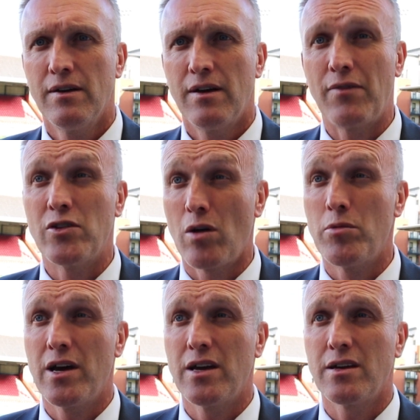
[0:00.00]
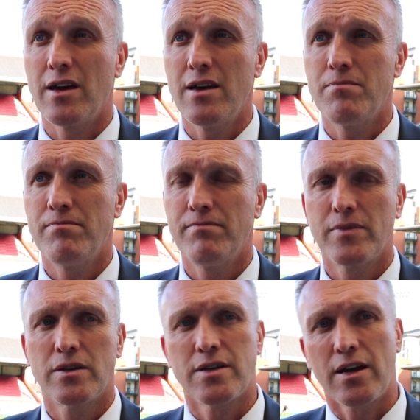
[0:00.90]
having dominated the game.
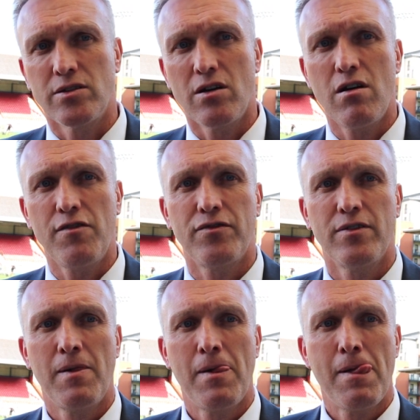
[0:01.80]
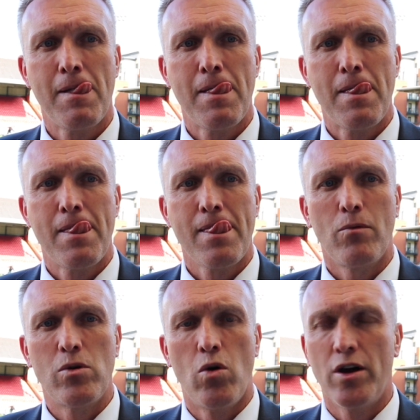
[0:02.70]
Second half,
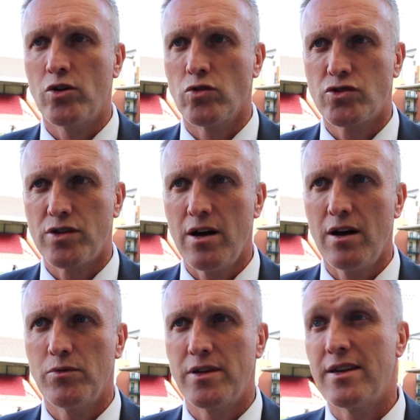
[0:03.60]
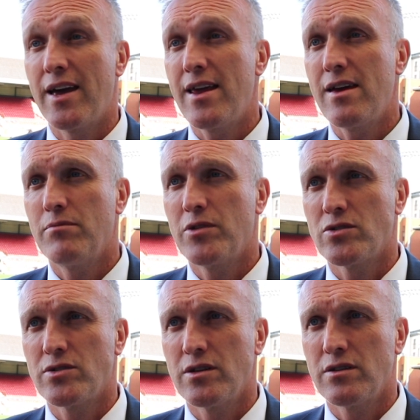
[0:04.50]
we wanted a good start. We didn't get it
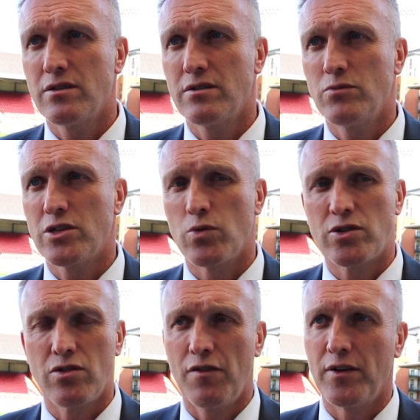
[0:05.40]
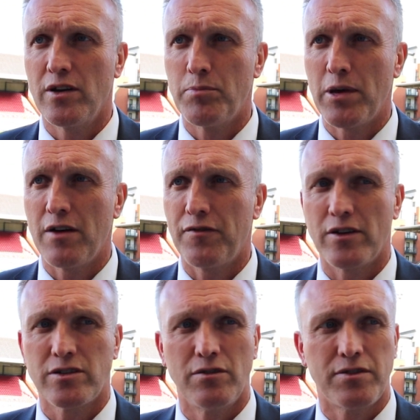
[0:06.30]
because of we switched off a little bit.
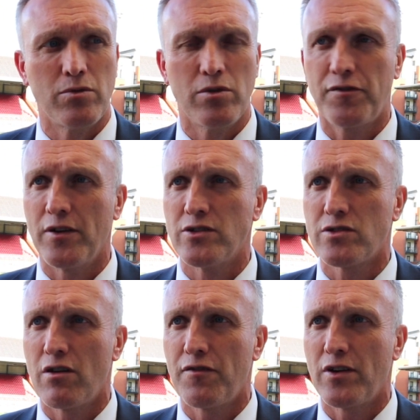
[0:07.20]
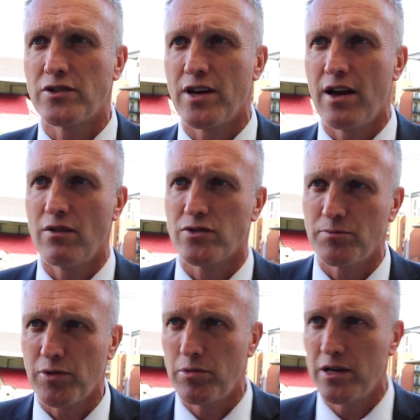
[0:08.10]
I still think we were feeling sorry for ourselves
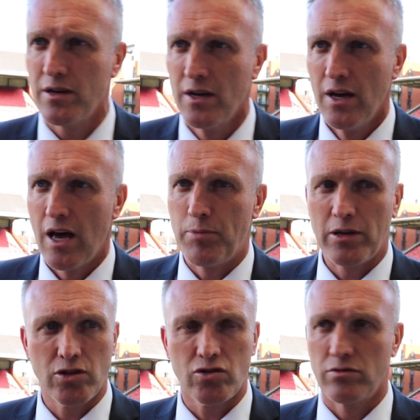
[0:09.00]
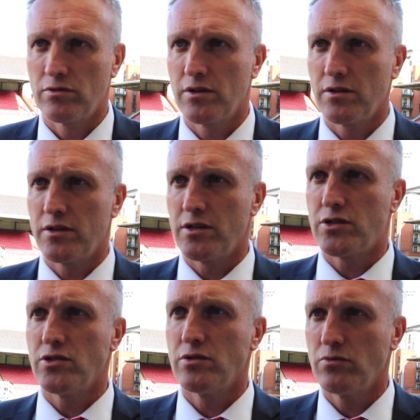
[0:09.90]
and probably a bit disgruntled at the
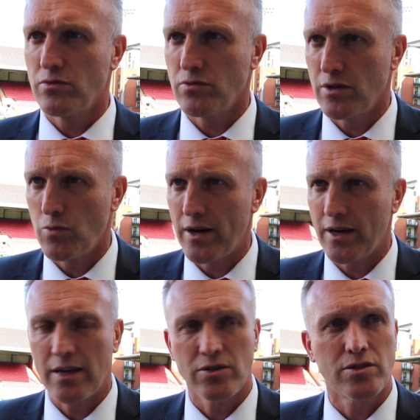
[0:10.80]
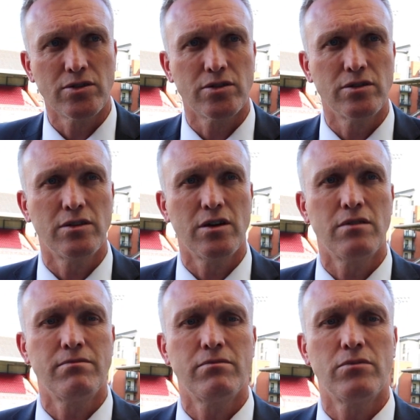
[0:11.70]
decision. It went against us, and
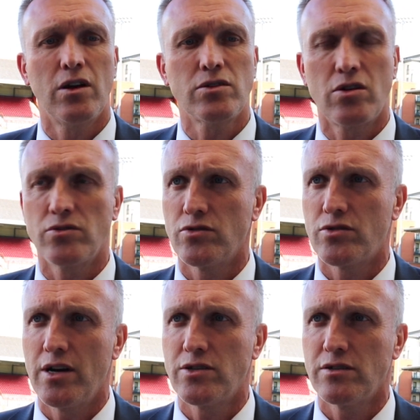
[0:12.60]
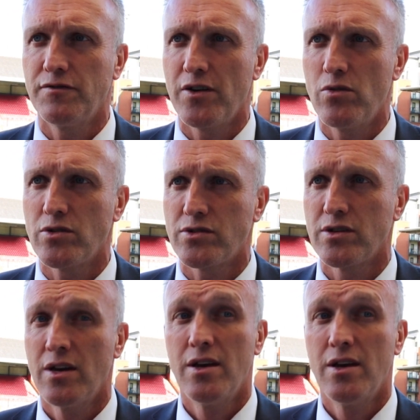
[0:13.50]
we lost concentration and focus